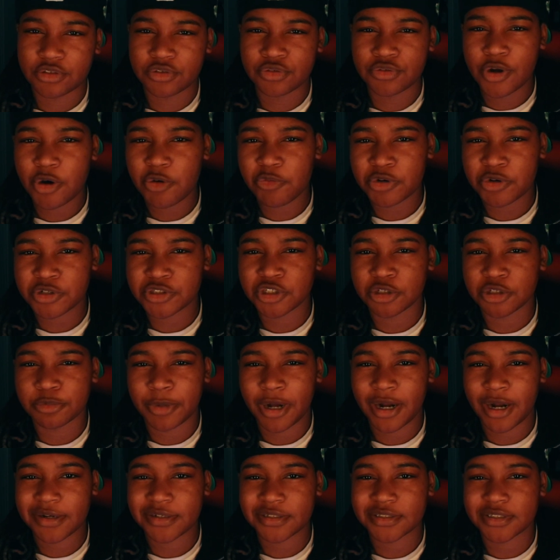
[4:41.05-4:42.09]
You don't want your
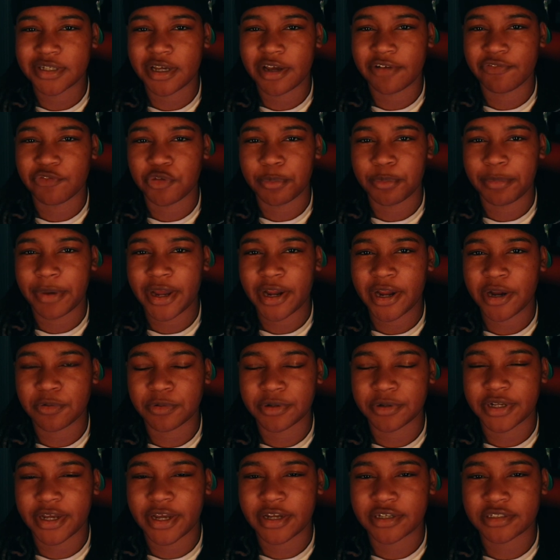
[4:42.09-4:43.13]
body to have a bad
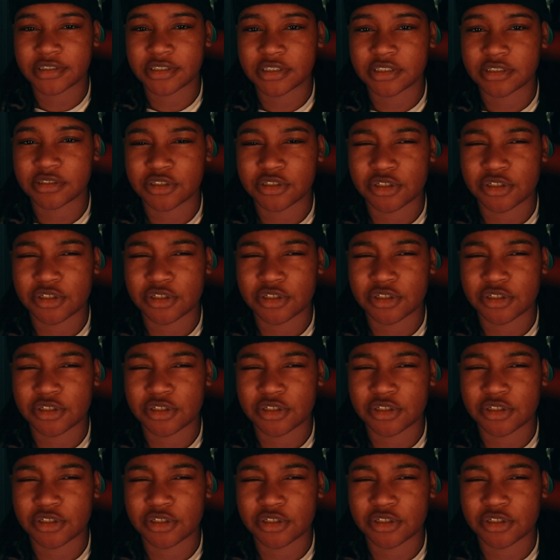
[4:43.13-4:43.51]
reaction